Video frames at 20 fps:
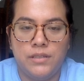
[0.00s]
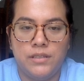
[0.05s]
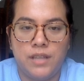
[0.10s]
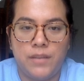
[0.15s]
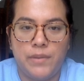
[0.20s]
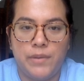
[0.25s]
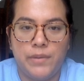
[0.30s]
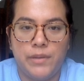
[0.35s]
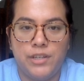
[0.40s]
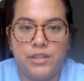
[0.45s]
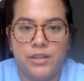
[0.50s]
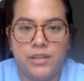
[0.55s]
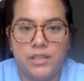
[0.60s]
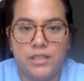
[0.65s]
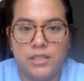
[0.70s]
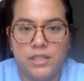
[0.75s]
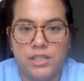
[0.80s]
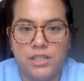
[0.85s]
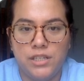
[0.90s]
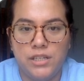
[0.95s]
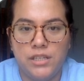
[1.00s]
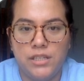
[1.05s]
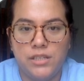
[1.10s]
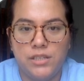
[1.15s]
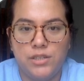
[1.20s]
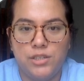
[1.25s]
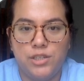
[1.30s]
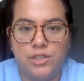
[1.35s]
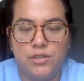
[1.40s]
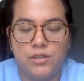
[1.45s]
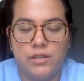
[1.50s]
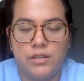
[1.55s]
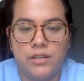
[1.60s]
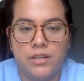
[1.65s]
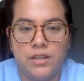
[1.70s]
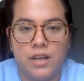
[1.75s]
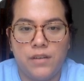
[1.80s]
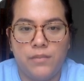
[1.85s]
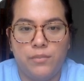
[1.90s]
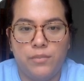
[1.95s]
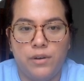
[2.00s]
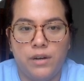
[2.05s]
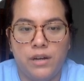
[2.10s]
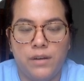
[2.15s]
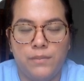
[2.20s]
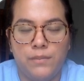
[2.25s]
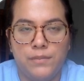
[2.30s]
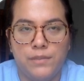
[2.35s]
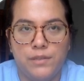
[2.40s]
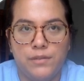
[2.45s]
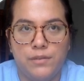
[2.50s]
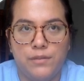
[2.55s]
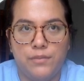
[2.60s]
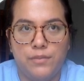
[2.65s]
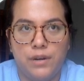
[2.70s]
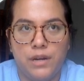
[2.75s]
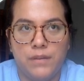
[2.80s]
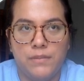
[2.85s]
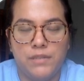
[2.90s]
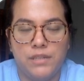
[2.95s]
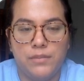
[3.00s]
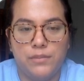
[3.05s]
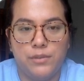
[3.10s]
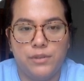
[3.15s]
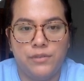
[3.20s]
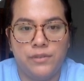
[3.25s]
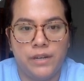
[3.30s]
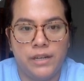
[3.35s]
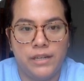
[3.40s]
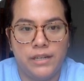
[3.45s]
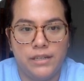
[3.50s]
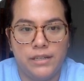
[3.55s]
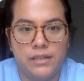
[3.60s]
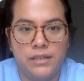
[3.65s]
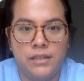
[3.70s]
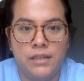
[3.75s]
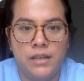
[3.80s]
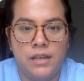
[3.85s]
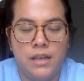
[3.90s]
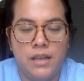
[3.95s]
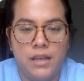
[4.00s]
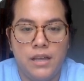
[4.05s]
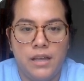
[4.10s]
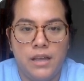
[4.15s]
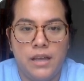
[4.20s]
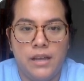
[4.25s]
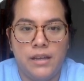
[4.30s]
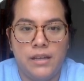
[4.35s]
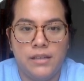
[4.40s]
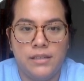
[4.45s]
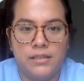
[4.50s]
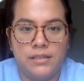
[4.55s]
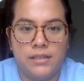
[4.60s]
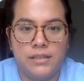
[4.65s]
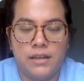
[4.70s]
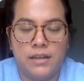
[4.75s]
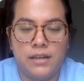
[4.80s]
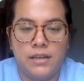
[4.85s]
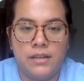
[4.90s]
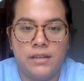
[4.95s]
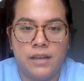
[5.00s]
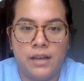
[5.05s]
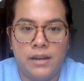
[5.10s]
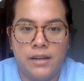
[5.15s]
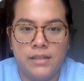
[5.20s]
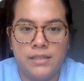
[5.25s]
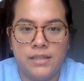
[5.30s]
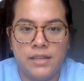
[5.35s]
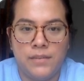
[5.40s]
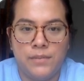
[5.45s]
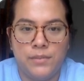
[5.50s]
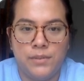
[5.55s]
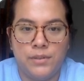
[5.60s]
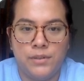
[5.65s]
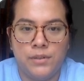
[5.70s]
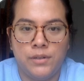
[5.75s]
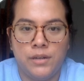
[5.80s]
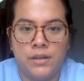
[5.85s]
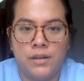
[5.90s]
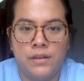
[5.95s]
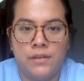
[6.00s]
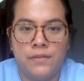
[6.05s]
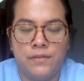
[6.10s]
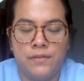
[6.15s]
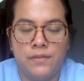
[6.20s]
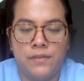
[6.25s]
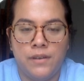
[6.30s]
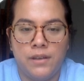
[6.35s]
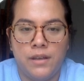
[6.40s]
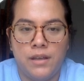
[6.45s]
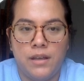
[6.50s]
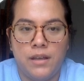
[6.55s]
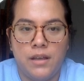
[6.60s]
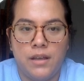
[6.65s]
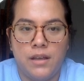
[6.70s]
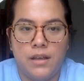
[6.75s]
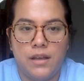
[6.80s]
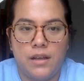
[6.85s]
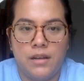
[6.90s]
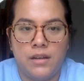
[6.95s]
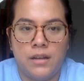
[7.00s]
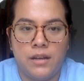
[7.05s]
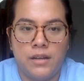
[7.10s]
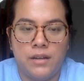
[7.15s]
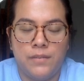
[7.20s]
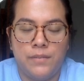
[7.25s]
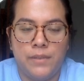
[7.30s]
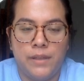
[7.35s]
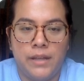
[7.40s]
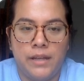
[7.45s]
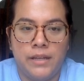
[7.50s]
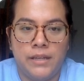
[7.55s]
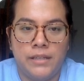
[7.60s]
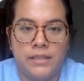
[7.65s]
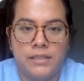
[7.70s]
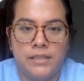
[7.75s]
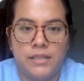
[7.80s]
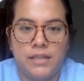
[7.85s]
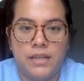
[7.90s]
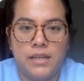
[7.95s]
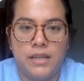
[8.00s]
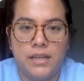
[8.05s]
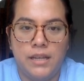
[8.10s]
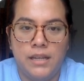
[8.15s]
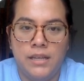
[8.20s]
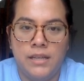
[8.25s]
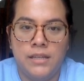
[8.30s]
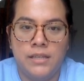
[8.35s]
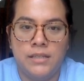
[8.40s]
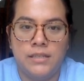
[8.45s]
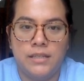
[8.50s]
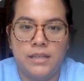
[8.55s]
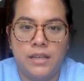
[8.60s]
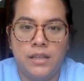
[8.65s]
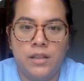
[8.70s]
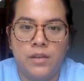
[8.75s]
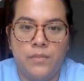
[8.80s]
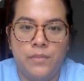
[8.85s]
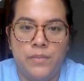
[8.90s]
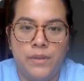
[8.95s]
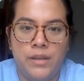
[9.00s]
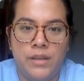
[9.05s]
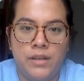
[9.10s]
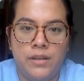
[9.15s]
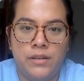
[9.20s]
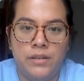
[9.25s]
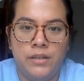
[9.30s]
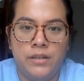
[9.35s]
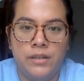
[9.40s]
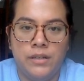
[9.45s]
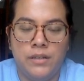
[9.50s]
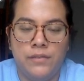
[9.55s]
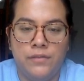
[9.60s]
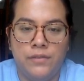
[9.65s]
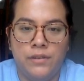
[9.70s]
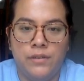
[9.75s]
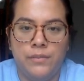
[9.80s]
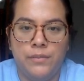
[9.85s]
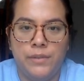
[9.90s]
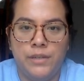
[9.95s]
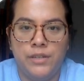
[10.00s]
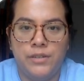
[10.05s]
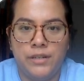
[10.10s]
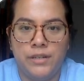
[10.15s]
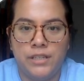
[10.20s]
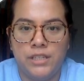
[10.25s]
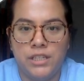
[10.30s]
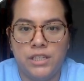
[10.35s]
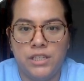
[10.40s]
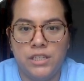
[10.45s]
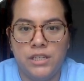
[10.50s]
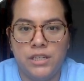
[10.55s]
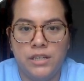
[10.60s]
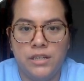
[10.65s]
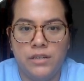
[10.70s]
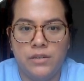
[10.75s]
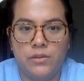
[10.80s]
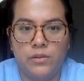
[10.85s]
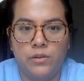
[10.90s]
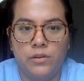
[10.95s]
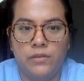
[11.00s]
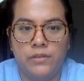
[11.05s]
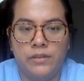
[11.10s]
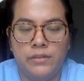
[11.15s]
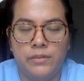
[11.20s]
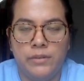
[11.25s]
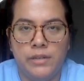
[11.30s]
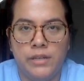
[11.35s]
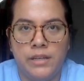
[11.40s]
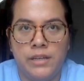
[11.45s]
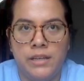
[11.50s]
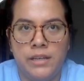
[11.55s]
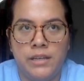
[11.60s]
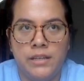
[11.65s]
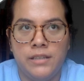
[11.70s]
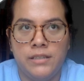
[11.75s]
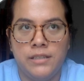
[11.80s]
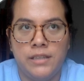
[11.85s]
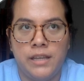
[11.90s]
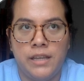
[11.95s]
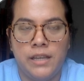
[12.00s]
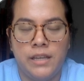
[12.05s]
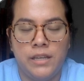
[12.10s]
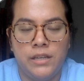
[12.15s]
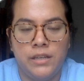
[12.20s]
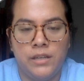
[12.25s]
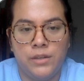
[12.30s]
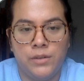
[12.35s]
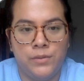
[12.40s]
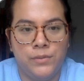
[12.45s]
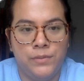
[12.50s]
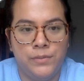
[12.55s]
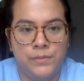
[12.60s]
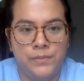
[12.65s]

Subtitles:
stopping mid-transitions or shrugging off prompts when prompts are provided. A non-example of noncompliance is eloping from mid-transition or verbally saying no.